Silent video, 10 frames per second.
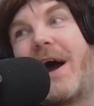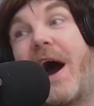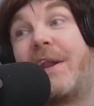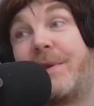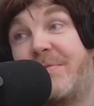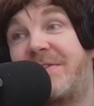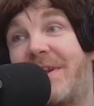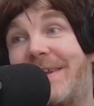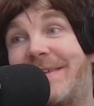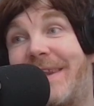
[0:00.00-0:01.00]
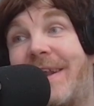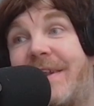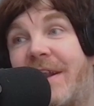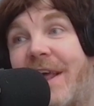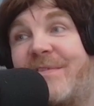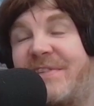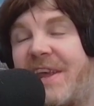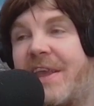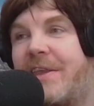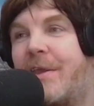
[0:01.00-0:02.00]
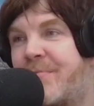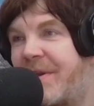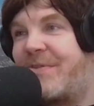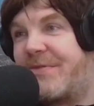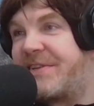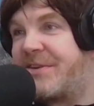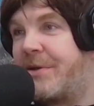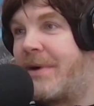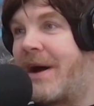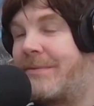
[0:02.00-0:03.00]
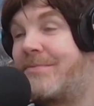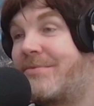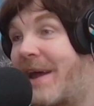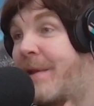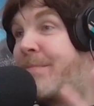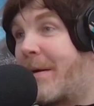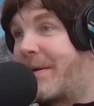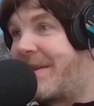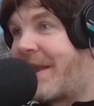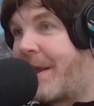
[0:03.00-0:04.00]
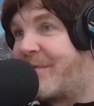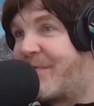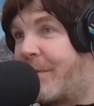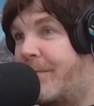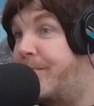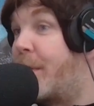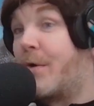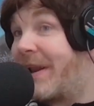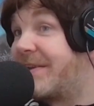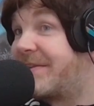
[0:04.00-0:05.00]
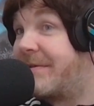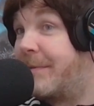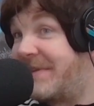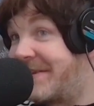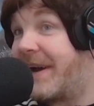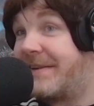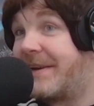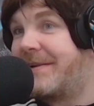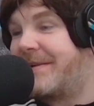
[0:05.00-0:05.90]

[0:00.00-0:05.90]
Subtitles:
And Bruce Lee's line to Cliff saying, "You're pretty for a stuntman," that apparently came from Burt Reynolds. It was his idea.